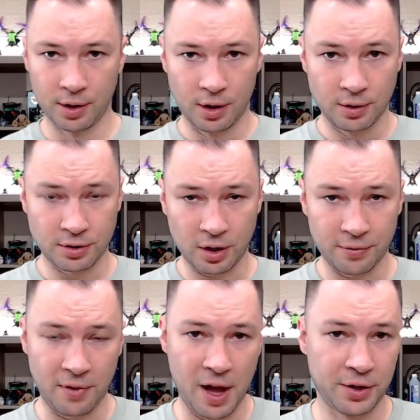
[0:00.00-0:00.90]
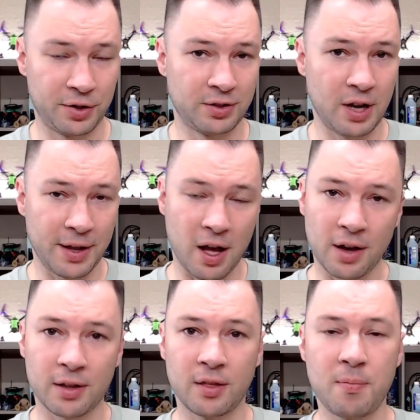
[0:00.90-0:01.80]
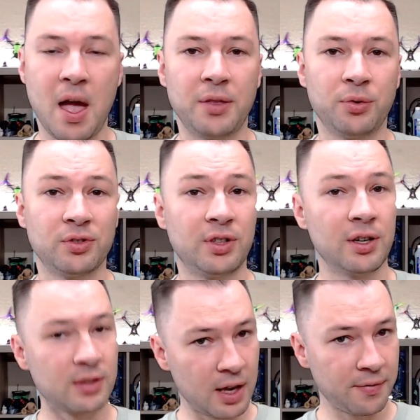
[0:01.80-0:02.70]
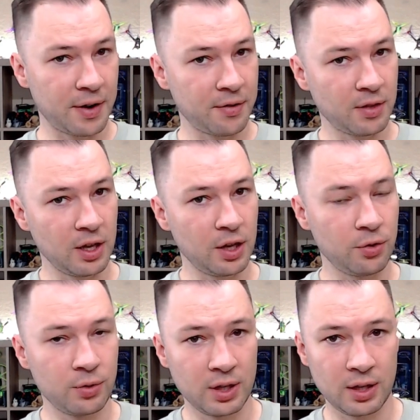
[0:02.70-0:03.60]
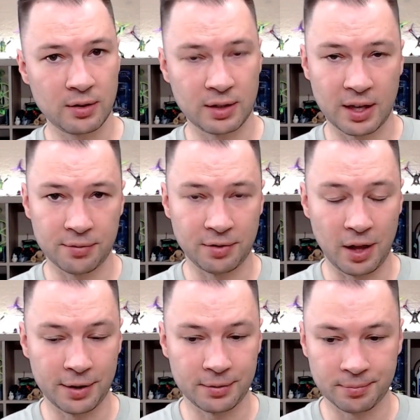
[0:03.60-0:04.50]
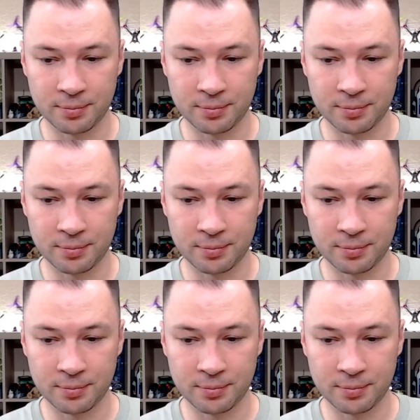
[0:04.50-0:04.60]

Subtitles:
To start flying your TinyHawk, the manual does have everything you need to get flying.